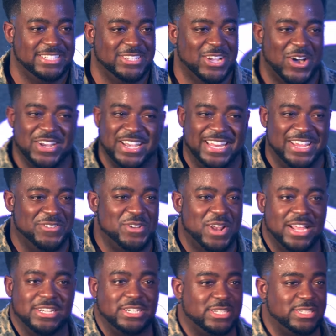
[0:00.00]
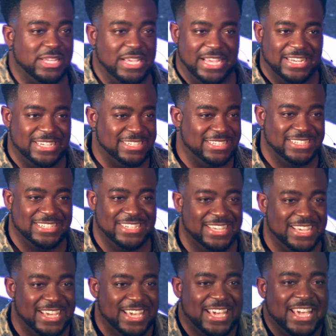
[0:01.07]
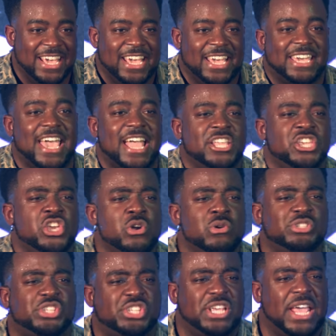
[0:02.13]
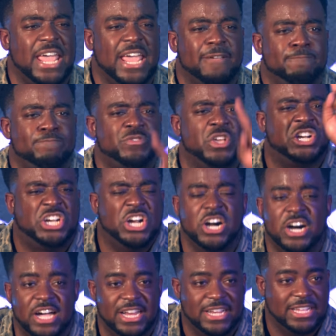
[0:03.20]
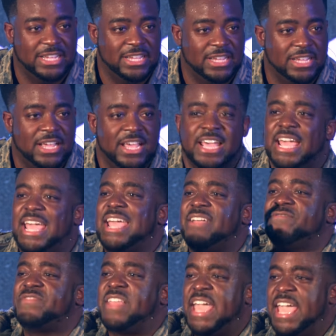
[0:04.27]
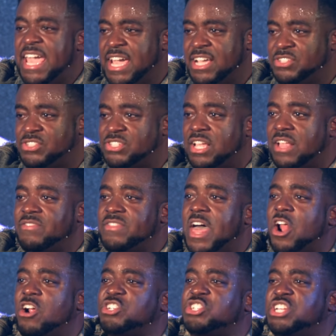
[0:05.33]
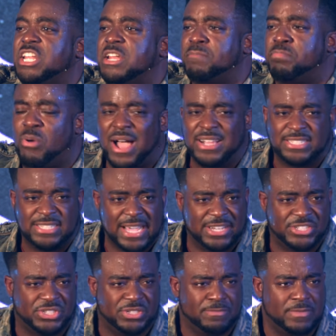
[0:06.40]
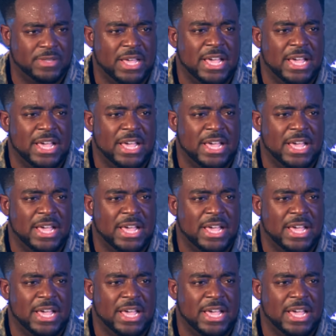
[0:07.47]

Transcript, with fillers: Y'all didn't hear what I just said. Can you see the good in things that are still in process?